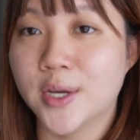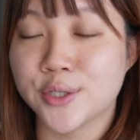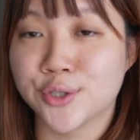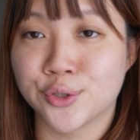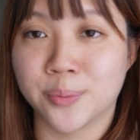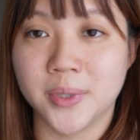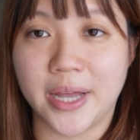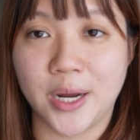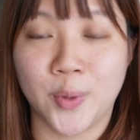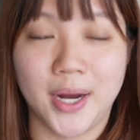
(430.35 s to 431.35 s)
super
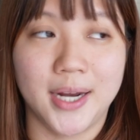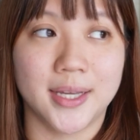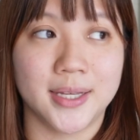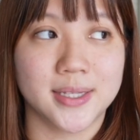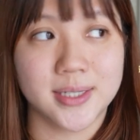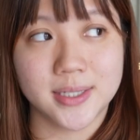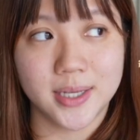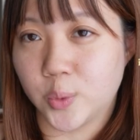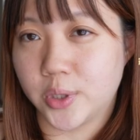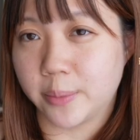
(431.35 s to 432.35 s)
lightweight it's
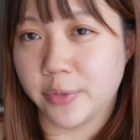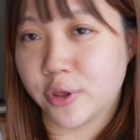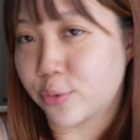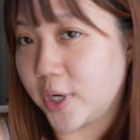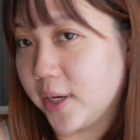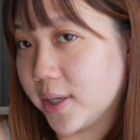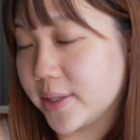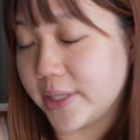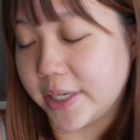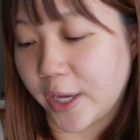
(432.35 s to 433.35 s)
number three
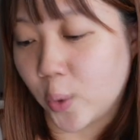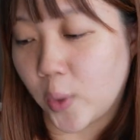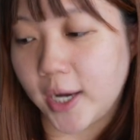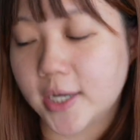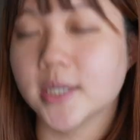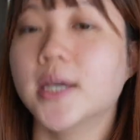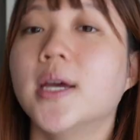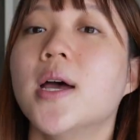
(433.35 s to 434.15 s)
dk weight